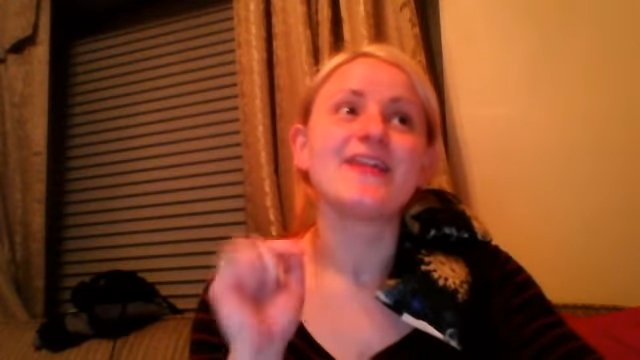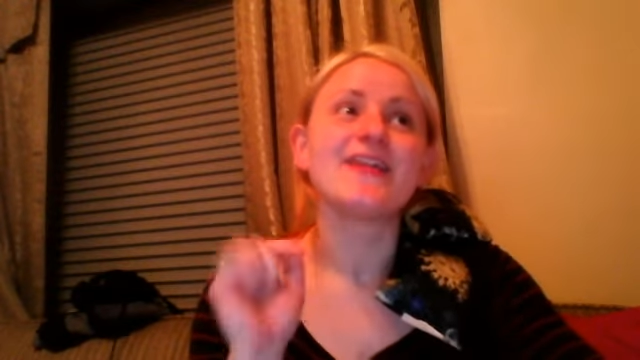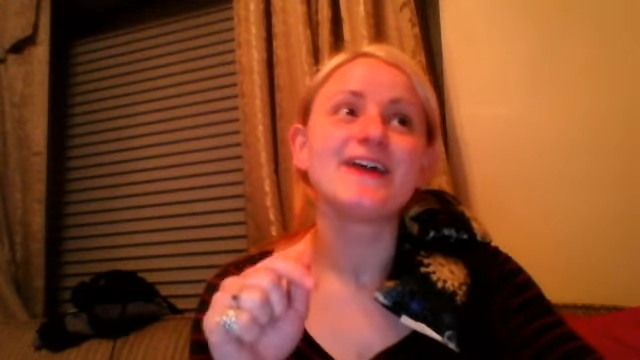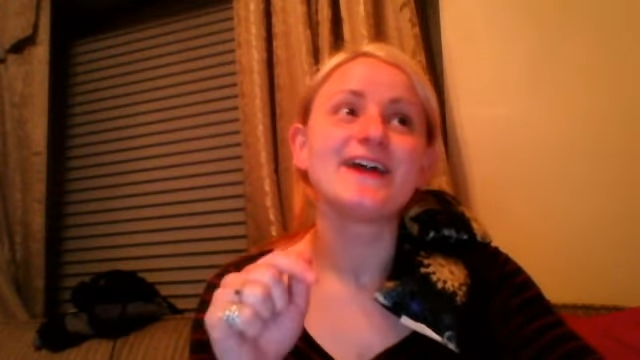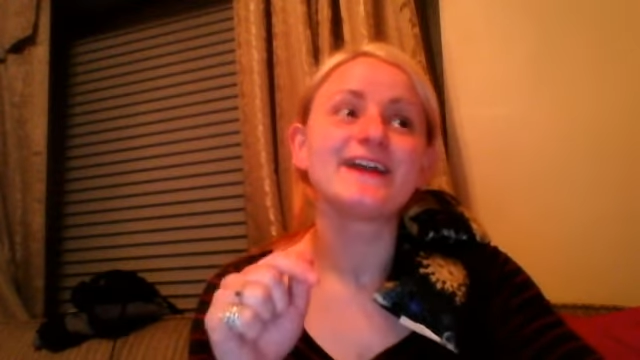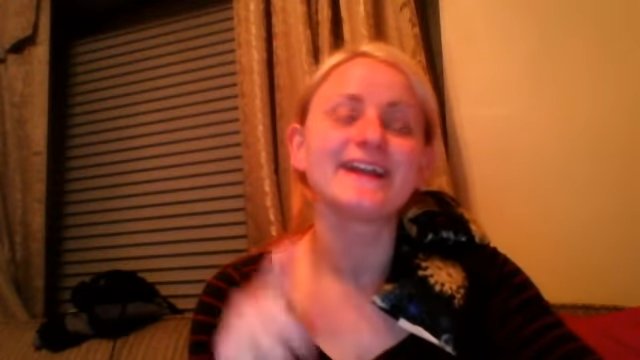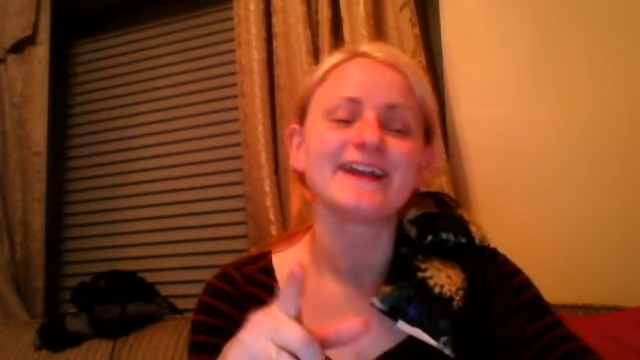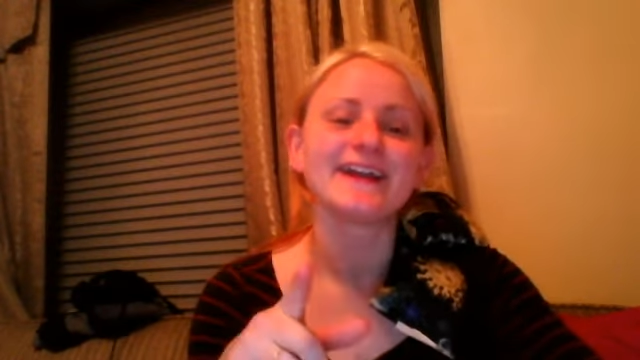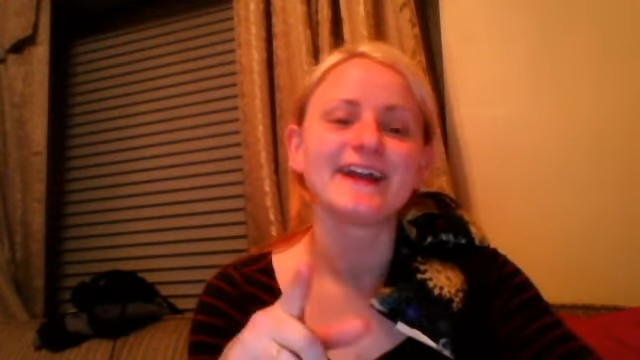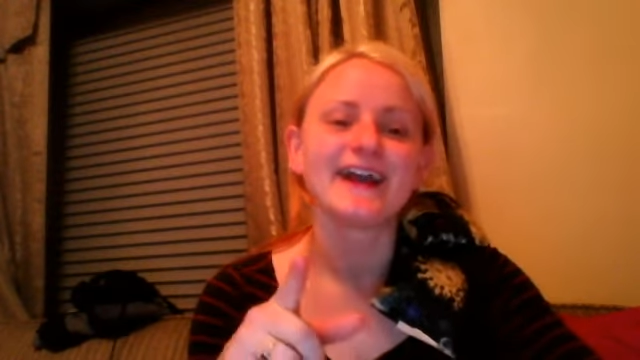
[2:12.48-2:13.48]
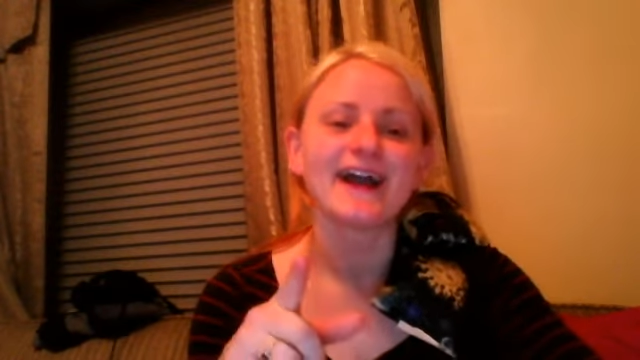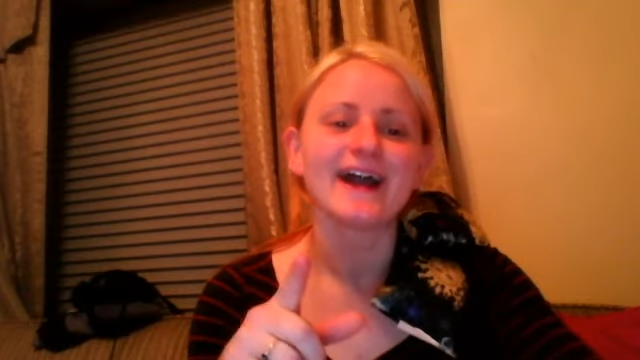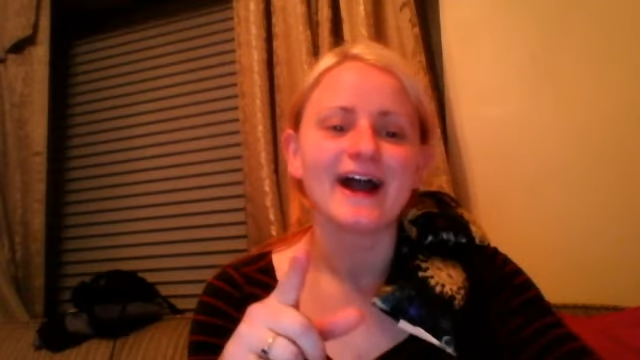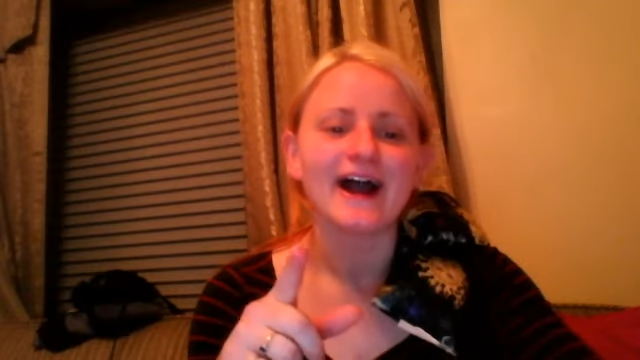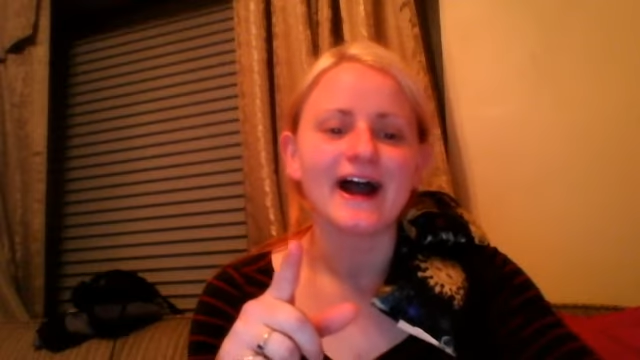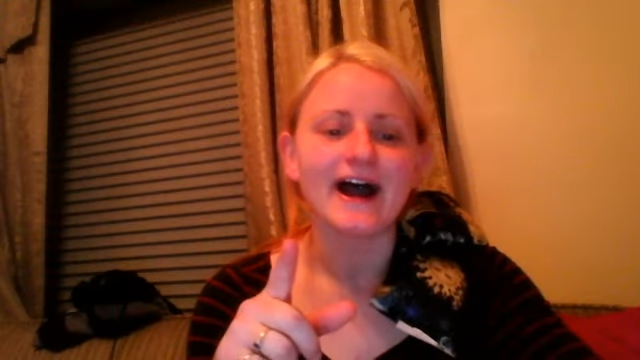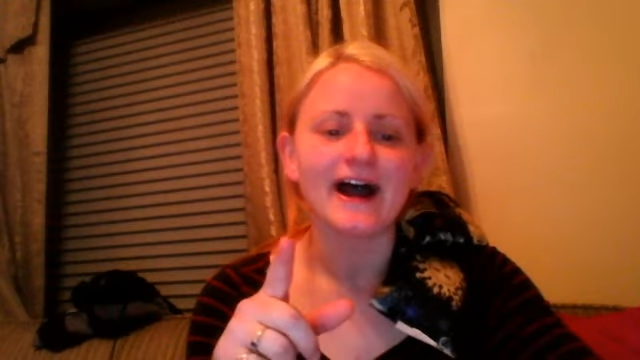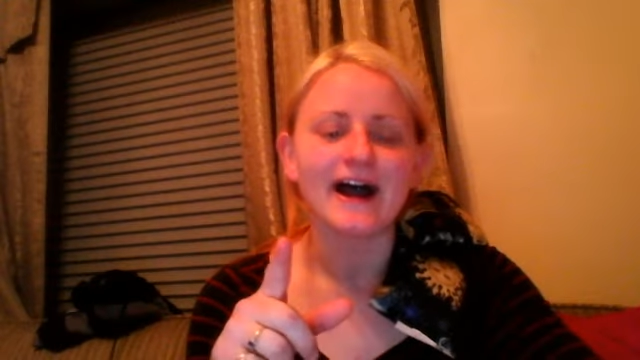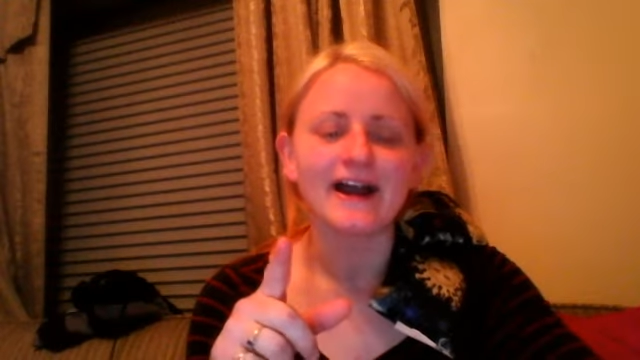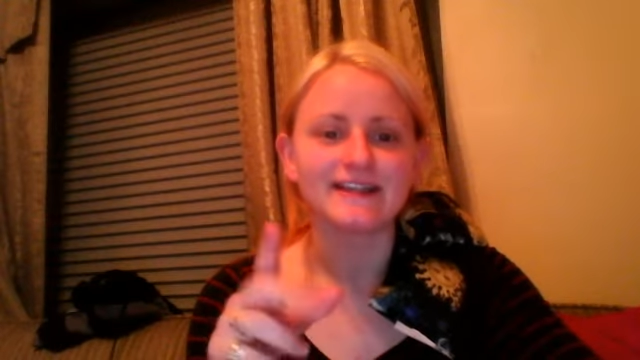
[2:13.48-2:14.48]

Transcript: then uh,